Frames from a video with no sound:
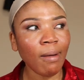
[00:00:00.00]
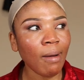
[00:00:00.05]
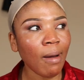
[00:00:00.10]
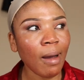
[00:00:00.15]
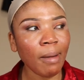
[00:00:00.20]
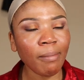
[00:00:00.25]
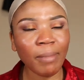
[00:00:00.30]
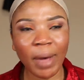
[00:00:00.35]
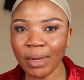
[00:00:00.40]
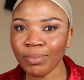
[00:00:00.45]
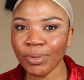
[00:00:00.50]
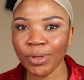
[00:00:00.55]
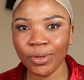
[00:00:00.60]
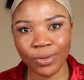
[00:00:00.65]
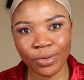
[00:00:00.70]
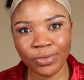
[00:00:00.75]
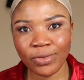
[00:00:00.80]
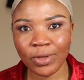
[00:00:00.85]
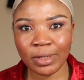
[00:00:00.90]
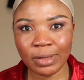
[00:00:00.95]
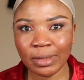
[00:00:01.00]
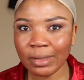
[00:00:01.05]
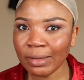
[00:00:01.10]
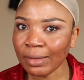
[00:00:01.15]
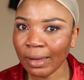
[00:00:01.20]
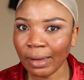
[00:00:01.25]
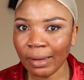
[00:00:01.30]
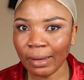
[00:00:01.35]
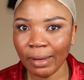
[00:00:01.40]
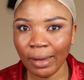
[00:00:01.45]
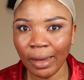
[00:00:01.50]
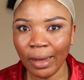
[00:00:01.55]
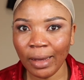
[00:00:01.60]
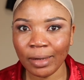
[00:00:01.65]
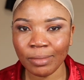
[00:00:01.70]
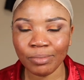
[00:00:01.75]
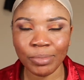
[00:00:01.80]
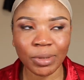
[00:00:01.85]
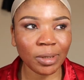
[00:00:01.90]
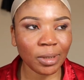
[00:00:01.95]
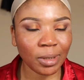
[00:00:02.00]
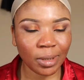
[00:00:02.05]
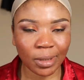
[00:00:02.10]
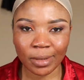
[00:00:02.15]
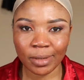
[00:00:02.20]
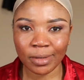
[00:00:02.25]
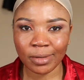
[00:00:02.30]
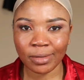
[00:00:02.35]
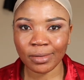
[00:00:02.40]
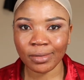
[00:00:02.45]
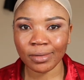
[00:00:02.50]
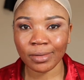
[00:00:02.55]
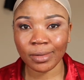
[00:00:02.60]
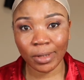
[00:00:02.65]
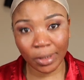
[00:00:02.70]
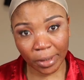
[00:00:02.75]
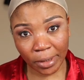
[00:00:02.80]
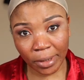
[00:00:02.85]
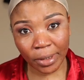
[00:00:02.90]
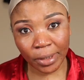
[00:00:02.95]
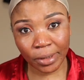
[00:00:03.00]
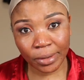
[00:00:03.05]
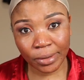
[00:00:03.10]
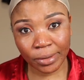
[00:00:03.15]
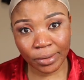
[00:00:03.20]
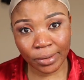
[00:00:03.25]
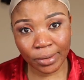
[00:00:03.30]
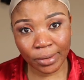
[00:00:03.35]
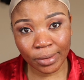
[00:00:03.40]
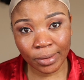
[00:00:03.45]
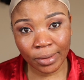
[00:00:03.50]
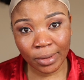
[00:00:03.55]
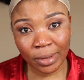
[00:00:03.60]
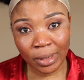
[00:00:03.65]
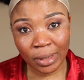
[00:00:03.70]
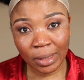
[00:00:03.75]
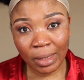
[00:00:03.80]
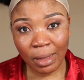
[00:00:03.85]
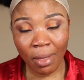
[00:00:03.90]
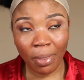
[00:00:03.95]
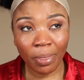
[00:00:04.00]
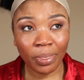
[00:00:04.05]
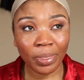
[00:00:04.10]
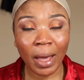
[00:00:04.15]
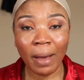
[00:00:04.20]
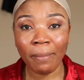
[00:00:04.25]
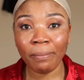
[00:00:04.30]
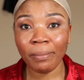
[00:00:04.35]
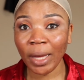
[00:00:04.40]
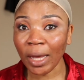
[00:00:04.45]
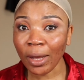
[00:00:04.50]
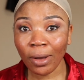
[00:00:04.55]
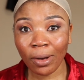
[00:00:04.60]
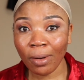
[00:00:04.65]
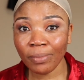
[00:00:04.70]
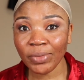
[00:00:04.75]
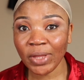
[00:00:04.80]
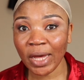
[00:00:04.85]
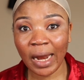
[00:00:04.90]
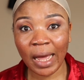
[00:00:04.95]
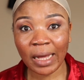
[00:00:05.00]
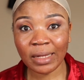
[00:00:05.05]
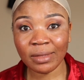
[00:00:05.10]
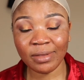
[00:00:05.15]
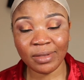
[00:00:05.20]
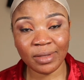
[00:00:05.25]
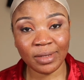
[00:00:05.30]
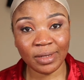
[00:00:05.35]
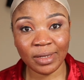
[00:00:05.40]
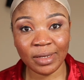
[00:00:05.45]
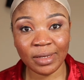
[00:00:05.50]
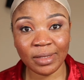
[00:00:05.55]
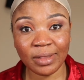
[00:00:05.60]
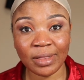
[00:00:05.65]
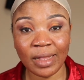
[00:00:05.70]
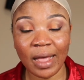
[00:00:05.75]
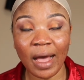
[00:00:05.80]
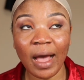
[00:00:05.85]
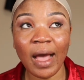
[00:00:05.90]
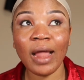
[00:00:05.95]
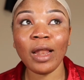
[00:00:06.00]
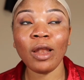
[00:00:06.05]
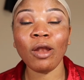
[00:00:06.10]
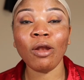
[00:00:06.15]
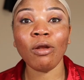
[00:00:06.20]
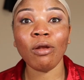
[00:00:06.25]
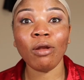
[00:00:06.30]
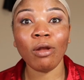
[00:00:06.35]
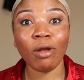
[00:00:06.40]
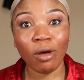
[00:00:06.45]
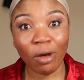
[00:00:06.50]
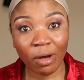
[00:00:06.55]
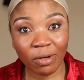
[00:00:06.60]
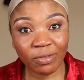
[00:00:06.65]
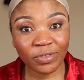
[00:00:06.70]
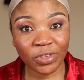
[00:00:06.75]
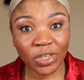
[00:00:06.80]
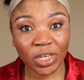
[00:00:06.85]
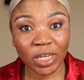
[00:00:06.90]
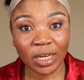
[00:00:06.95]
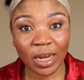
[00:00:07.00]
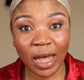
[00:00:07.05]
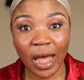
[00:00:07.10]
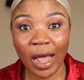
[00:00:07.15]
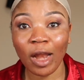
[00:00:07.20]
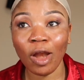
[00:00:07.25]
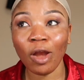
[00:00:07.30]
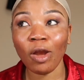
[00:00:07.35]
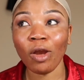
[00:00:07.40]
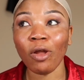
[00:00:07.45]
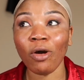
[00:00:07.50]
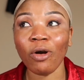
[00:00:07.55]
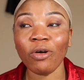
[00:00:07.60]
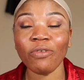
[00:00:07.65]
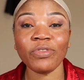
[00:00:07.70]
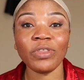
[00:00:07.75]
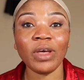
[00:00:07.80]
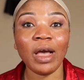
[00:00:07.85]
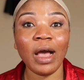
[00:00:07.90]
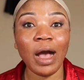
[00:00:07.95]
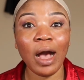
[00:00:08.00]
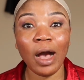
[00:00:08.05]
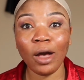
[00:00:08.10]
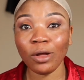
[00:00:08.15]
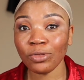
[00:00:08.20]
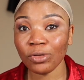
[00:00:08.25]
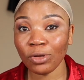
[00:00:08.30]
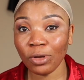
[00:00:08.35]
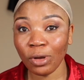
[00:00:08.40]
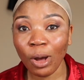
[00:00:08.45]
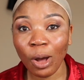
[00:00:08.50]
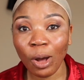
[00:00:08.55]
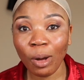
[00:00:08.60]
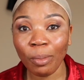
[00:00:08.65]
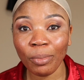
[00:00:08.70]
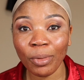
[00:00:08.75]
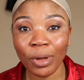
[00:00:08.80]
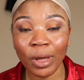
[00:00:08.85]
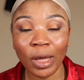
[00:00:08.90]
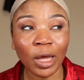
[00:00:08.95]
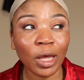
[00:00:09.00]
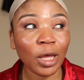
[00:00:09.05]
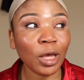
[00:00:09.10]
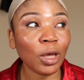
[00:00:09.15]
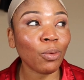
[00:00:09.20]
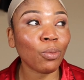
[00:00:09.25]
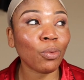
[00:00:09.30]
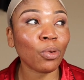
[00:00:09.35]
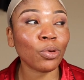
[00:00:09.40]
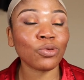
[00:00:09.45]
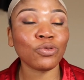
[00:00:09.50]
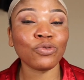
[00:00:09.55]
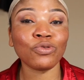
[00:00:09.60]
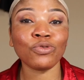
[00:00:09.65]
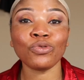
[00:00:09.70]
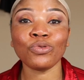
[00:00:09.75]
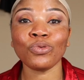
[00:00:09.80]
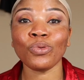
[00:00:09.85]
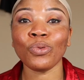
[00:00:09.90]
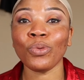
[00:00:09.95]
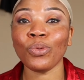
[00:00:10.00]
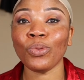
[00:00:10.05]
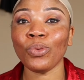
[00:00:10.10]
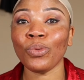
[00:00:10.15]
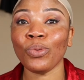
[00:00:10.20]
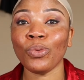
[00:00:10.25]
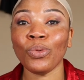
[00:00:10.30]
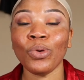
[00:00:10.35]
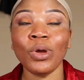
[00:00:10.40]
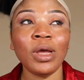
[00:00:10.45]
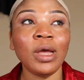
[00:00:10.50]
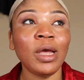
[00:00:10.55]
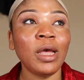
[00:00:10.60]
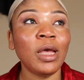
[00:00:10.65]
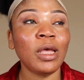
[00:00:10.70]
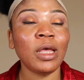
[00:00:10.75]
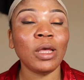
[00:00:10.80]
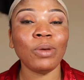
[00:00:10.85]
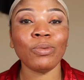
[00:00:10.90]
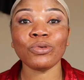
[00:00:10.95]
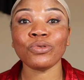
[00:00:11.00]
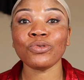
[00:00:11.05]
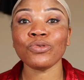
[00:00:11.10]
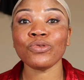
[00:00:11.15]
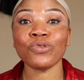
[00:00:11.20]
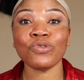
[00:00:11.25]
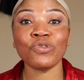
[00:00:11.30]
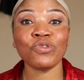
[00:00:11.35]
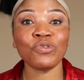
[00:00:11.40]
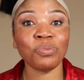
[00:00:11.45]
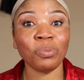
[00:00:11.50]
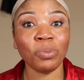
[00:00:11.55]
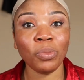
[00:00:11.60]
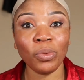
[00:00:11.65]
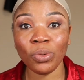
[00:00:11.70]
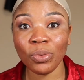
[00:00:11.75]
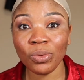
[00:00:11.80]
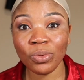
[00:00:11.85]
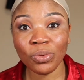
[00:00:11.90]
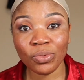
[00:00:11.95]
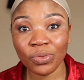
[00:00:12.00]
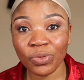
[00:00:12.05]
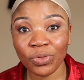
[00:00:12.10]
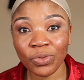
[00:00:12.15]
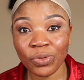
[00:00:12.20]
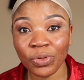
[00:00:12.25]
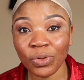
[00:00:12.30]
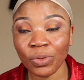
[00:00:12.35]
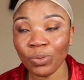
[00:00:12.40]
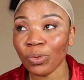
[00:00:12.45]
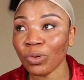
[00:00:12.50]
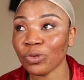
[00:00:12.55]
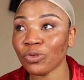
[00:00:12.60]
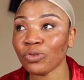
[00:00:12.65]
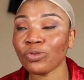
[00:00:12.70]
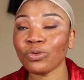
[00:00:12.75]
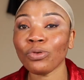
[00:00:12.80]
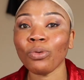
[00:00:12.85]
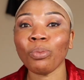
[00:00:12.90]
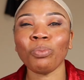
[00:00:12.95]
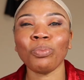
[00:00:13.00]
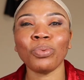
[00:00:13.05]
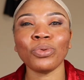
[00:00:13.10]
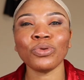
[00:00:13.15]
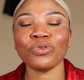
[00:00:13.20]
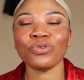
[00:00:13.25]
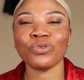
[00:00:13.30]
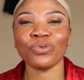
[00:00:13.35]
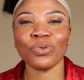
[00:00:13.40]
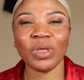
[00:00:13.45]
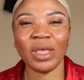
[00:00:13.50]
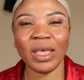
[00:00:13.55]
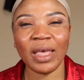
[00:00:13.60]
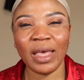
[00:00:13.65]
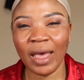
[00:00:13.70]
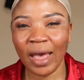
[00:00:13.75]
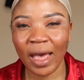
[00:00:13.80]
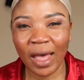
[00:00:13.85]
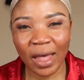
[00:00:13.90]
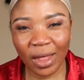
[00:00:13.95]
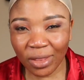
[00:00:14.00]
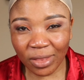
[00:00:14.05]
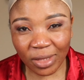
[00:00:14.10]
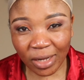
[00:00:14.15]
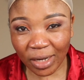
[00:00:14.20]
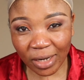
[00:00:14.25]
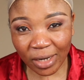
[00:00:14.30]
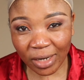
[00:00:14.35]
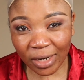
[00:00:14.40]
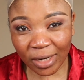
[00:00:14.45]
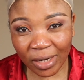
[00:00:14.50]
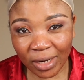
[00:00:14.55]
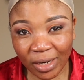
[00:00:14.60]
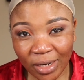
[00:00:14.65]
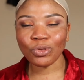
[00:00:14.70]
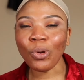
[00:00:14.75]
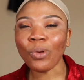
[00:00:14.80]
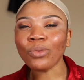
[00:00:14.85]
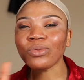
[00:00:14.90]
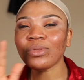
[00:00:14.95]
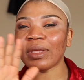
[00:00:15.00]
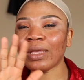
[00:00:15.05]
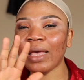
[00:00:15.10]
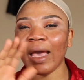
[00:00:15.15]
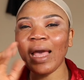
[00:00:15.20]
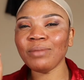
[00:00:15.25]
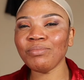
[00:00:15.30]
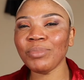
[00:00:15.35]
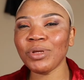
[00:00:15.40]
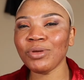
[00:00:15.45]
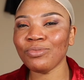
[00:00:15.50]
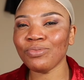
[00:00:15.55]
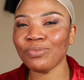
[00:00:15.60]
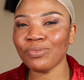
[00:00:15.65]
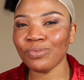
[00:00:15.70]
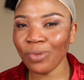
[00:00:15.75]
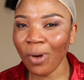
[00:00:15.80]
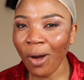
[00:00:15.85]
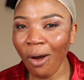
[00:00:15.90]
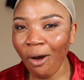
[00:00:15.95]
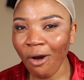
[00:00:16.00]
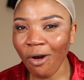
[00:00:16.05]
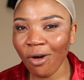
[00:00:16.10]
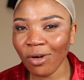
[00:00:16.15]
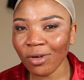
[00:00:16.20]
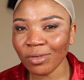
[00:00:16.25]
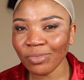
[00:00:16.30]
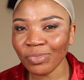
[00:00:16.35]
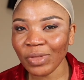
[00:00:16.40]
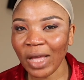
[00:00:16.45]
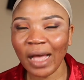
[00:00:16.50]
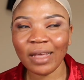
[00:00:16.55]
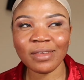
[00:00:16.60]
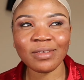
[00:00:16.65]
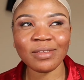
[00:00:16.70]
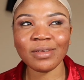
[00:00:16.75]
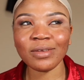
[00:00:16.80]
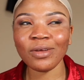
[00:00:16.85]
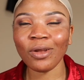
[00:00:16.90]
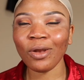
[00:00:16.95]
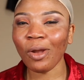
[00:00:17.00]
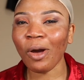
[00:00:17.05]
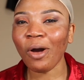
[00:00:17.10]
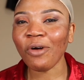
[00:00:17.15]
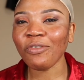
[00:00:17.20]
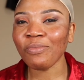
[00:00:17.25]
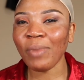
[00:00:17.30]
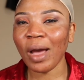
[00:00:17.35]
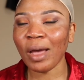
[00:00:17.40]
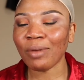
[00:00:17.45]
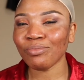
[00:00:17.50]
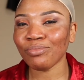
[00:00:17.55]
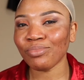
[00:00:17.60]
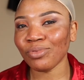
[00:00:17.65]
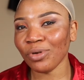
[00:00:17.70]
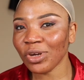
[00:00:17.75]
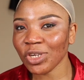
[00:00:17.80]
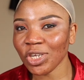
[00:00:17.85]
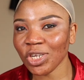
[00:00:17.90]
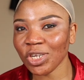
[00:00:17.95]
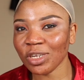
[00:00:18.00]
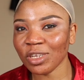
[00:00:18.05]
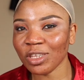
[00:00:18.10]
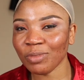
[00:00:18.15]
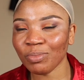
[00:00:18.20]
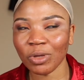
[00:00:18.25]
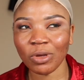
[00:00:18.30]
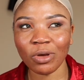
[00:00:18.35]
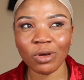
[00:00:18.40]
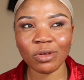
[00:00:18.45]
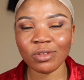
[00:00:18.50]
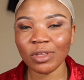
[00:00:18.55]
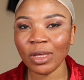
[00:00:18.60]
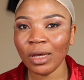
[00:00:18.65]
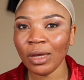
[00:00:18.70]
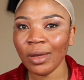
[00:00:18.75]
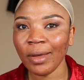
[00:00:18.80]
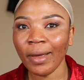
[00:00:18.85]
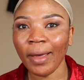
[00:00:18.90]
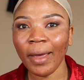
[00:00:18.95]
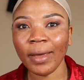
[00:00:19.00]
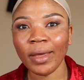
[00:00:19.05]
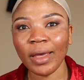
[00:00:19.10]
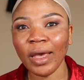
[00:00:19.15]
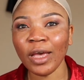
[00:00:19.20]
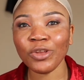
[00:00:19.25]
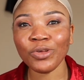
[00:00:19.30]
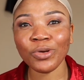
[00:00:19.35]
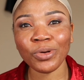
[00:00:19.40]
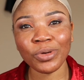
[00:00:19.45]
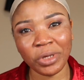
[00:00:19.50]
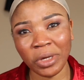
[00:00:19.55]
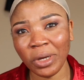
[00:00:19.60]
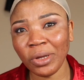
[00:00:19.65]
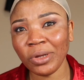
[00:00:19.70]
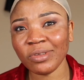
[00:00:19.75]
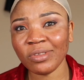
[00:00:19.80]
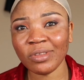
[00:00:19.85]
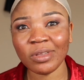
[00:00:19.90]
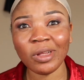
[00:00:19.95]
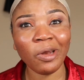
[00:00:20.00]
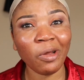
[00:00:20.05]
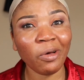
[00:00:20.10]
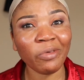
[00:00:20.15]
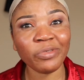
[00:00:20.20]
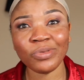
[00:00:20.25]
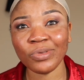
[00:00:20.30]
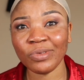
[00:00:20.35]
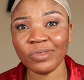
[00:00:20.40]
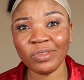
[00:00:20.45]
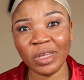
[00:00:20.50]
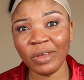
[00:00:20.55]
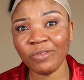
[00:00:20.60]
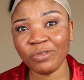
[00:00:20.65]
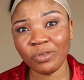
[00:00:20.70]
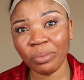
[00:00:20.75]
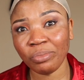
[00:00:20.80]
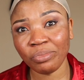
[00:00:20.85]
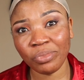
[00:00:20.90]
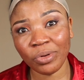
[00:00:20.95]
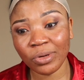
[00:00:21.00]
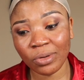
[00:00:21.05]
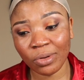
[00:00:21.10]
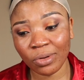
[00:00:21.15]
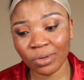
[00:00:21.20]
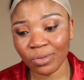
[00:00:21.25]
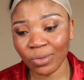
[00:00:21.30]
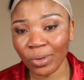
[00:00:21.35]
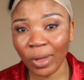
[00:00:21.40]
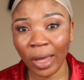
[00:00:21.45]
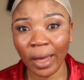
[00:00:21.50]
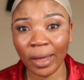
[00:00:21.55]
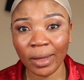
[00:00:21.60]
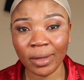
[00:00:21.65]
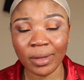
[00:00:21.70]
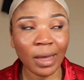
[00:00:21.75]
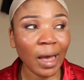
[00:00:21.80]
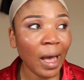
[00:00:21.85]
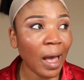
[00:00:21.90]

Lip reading: I might be using it again because, girl, that makeup that I did, I loved it. I loved the outcome. It was so smooth. It was so put together. Don't get me wrong, I still love my brushes because, again, your girl still loves to save some product, okay?